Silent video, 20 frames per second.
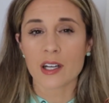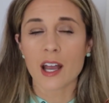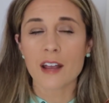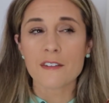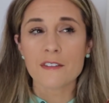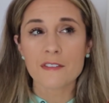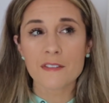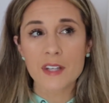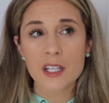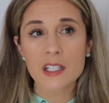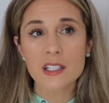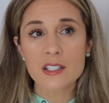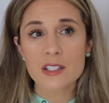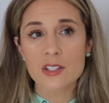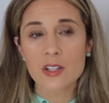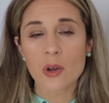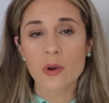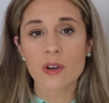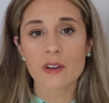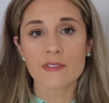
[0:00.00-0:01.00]
I feel as
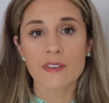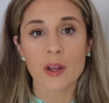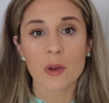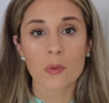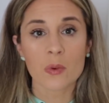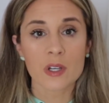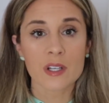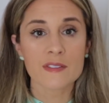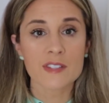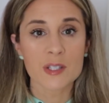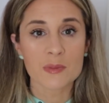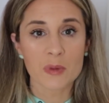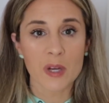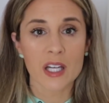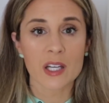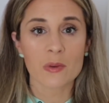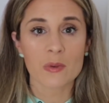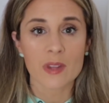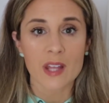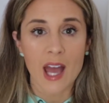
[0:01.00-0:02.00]
though if I would have
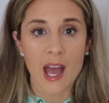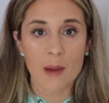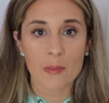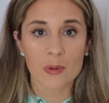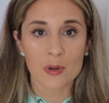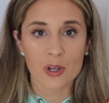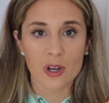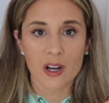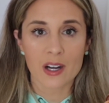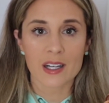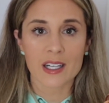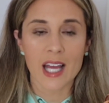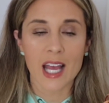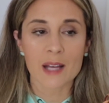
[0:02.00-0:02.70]
sprayed it with Apple Garde,